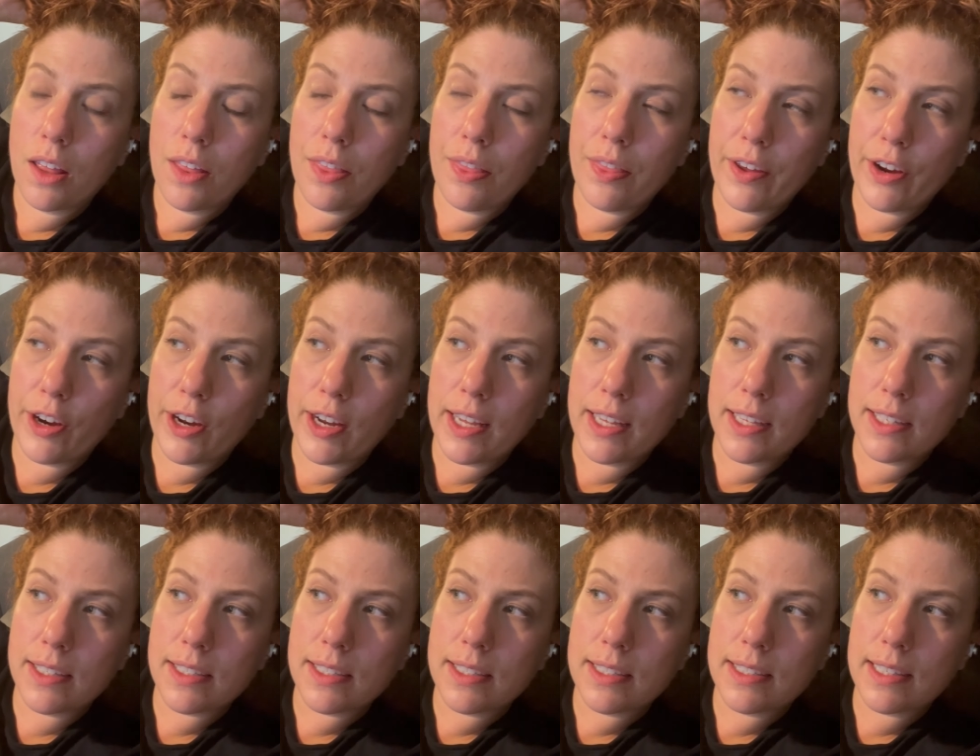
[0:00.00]
there
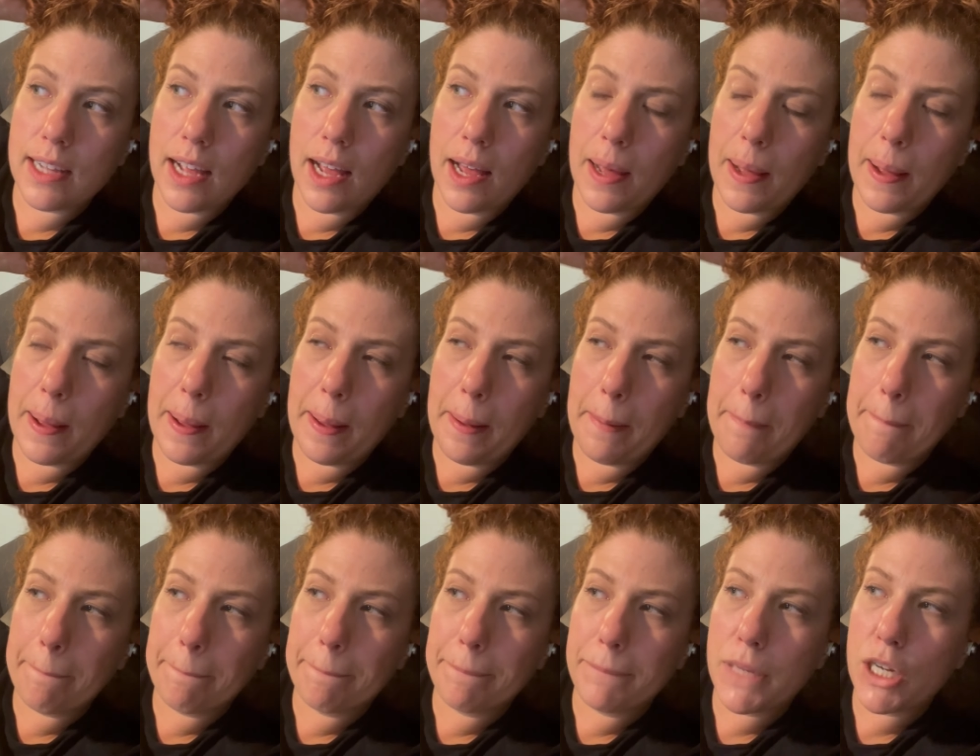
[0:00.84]
is
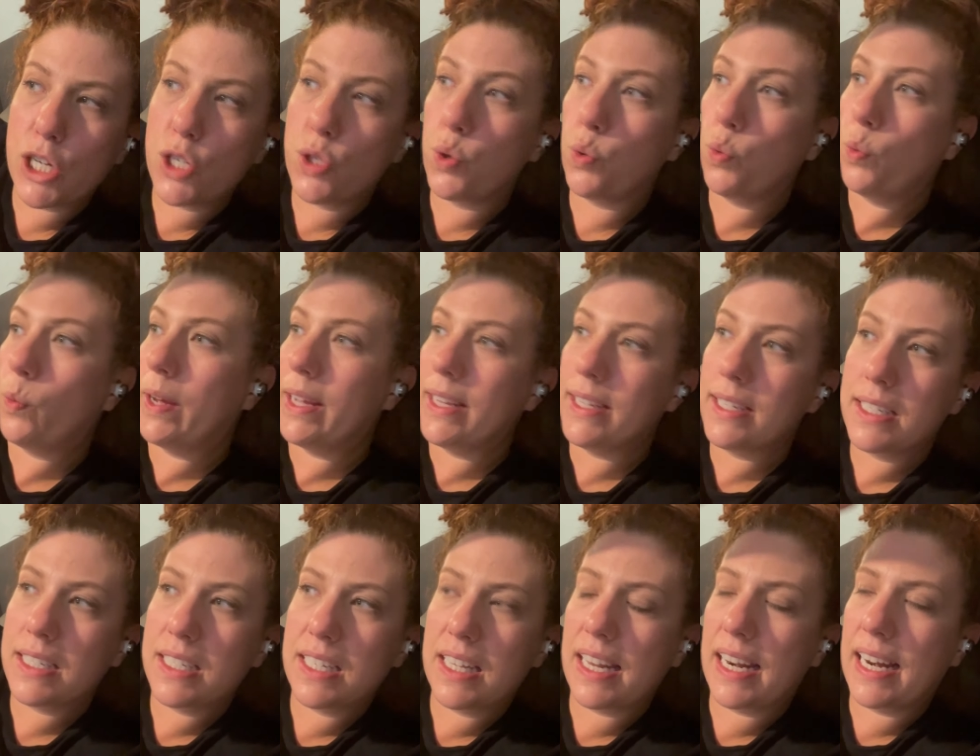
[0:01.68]
some
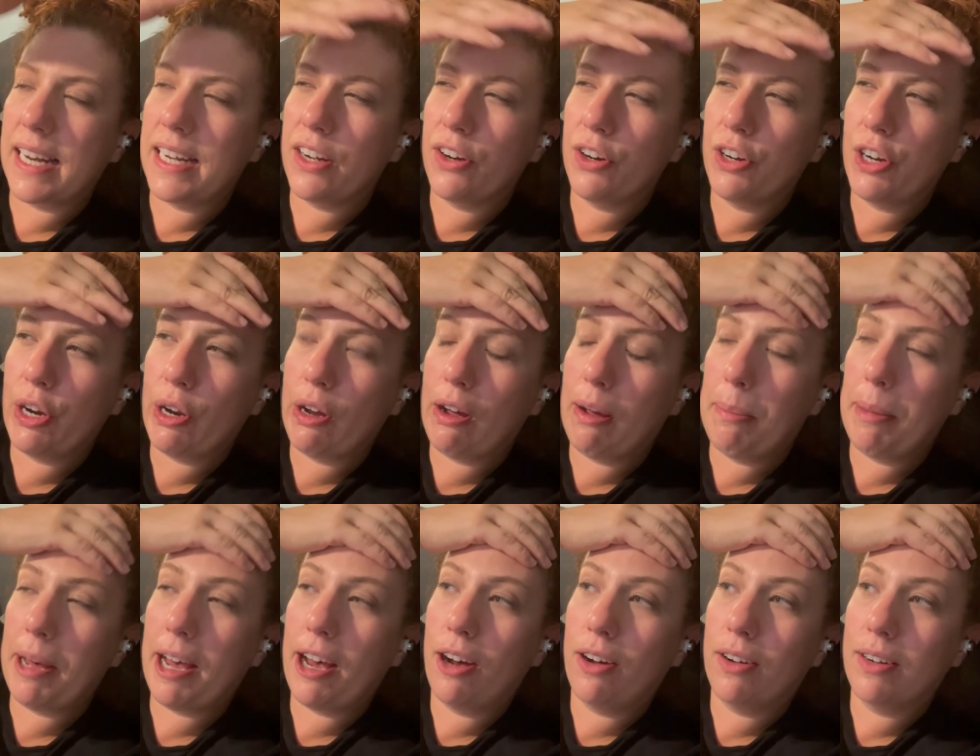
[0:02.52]
twist that I don't know
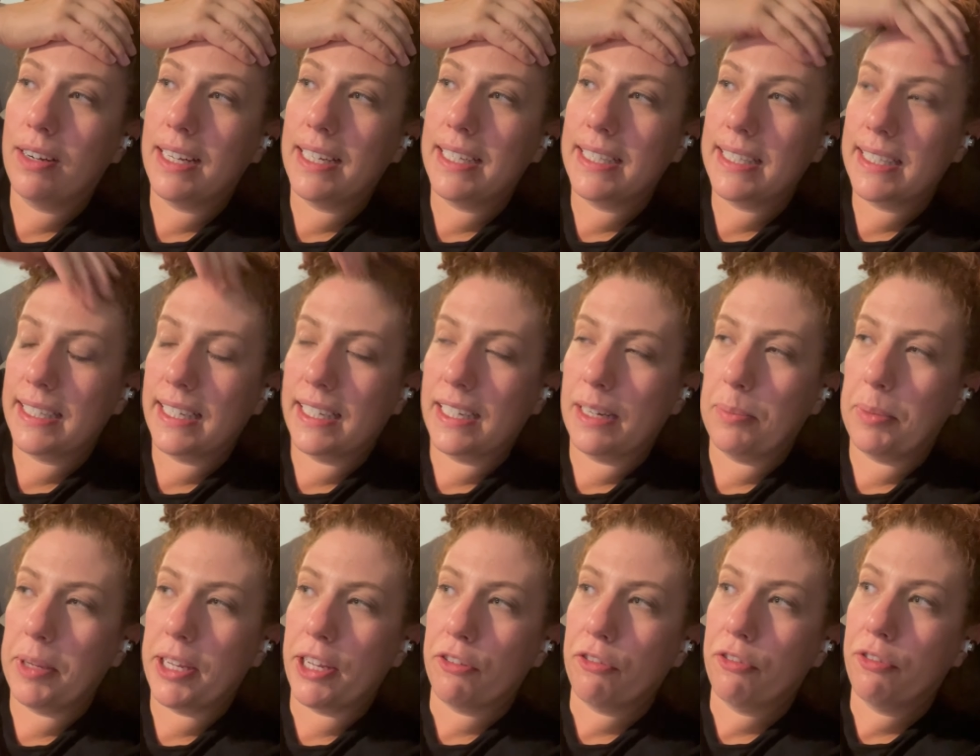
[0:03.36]
about, it's going to
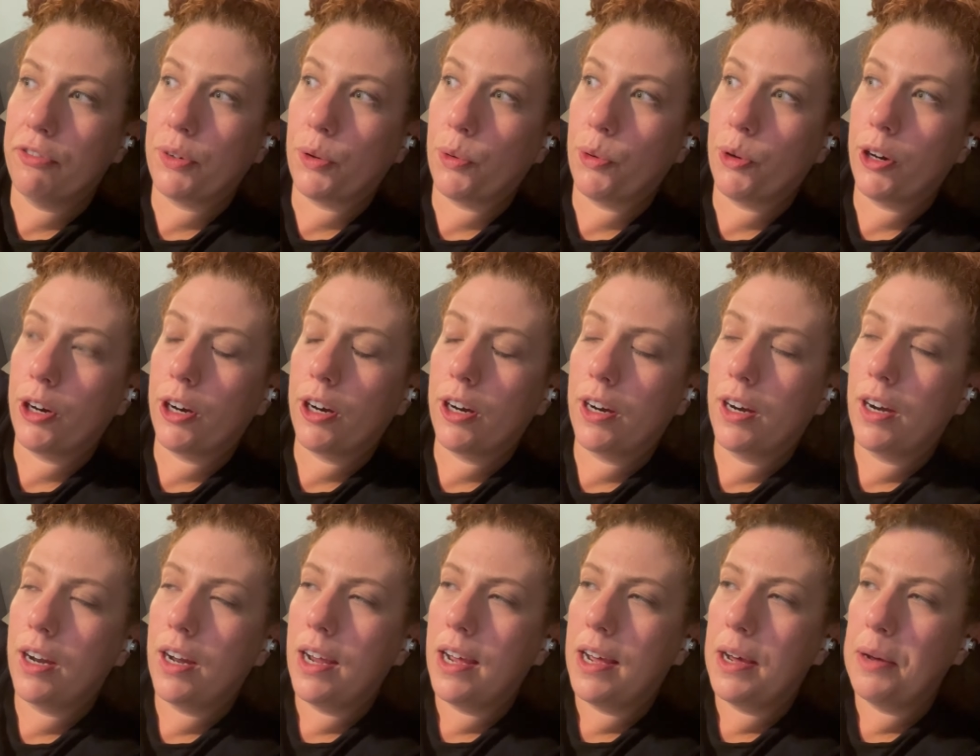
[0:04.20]
be a 4
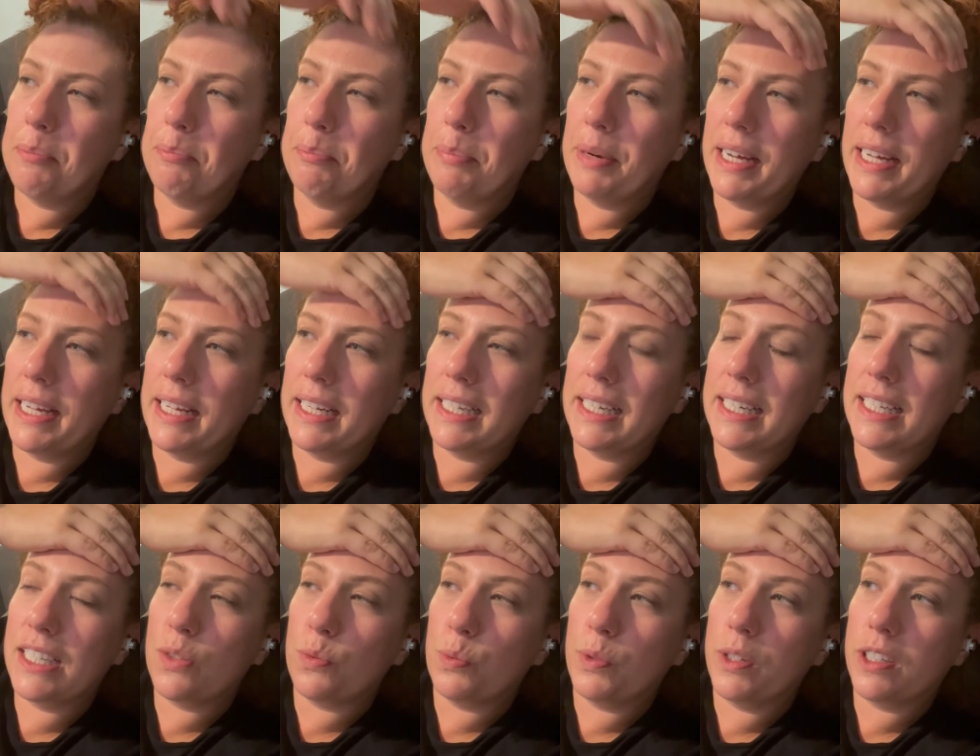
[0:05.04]
but
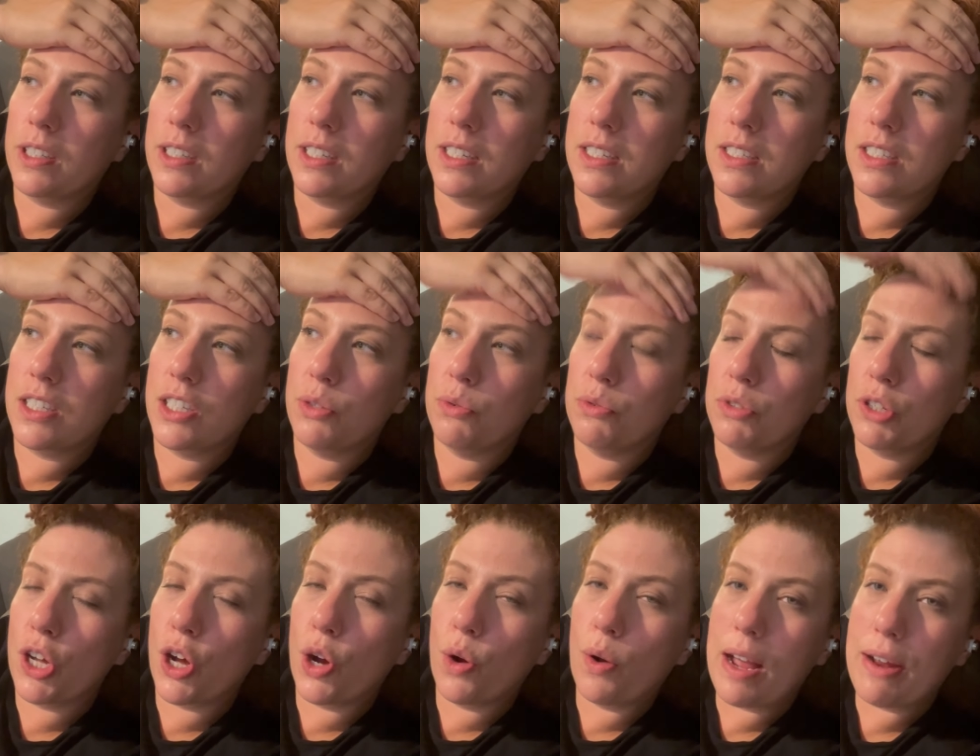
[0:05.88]
it's weird because you
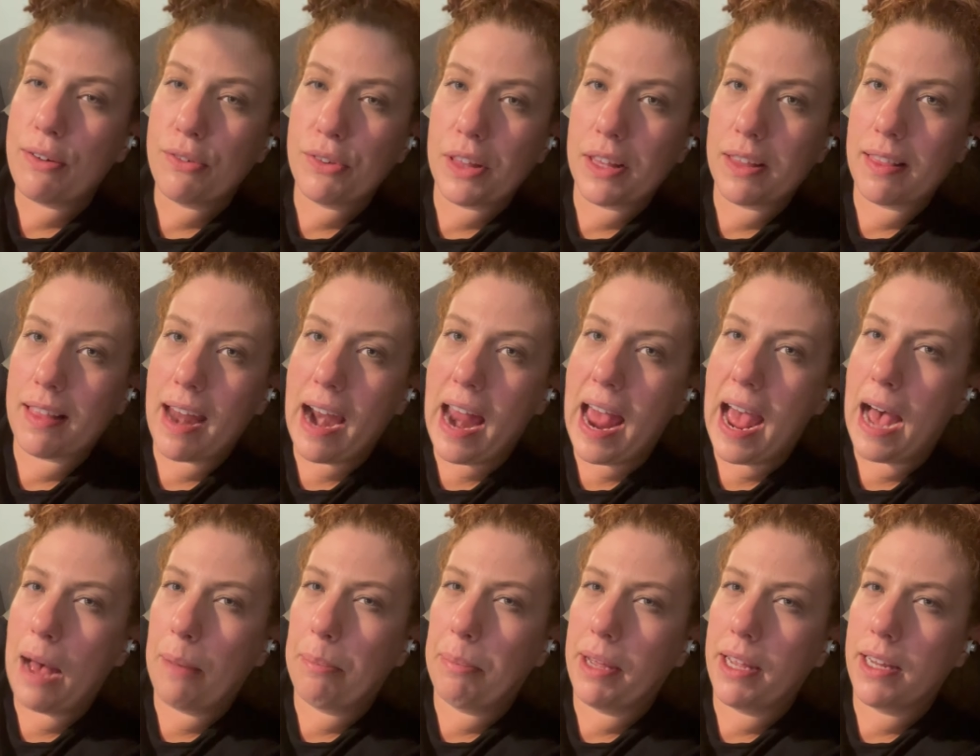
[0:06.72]
know everything that
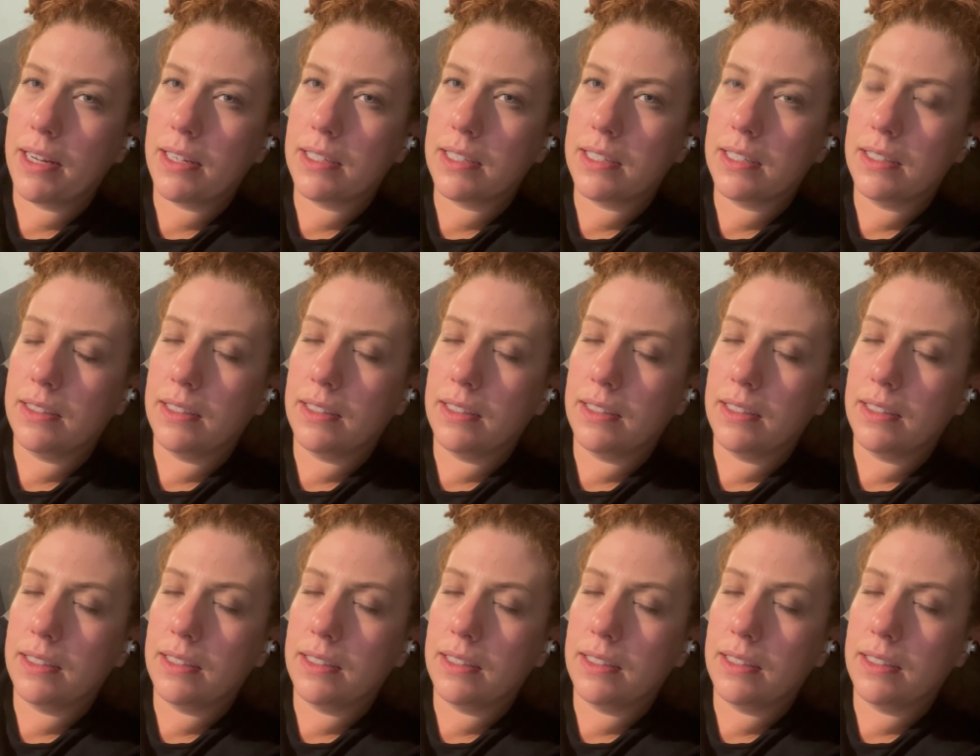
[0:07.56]
happened.